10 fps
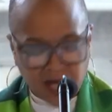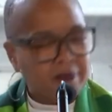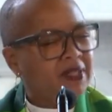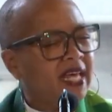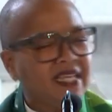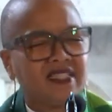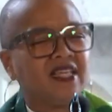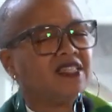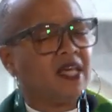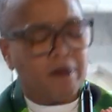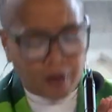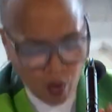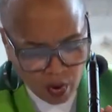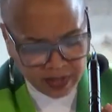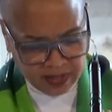Place is
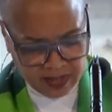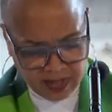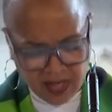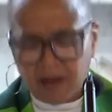important.